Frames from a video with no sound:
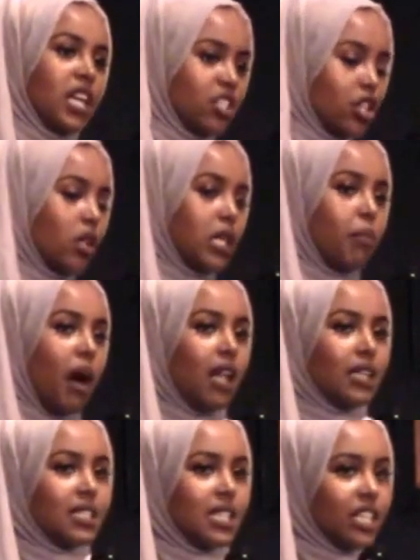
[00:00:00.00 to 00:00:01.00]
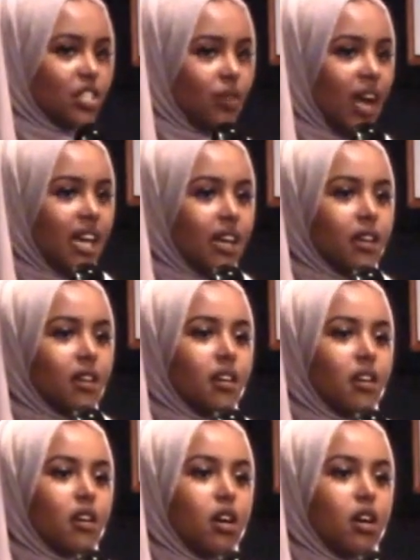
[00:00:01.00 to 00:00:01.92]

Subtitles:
It's only politics, right?